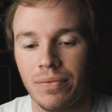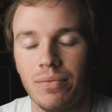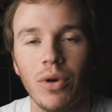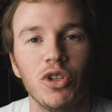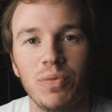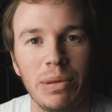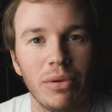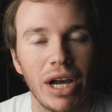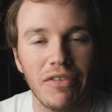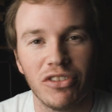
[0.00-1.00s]
most
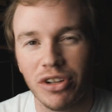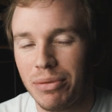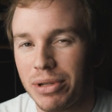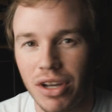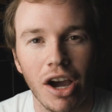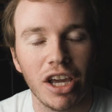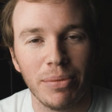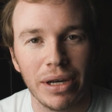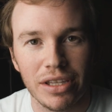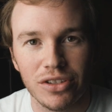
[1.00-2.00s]
people haven't really been talking
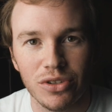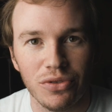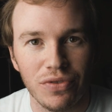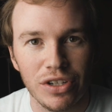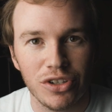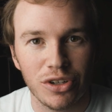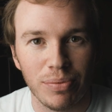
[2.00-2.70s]
about this new feature,